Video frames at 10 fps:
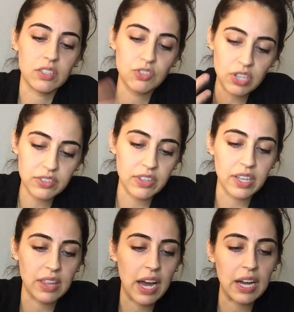like just
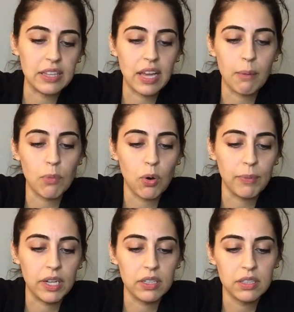like that in that
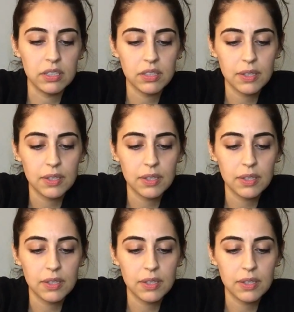moment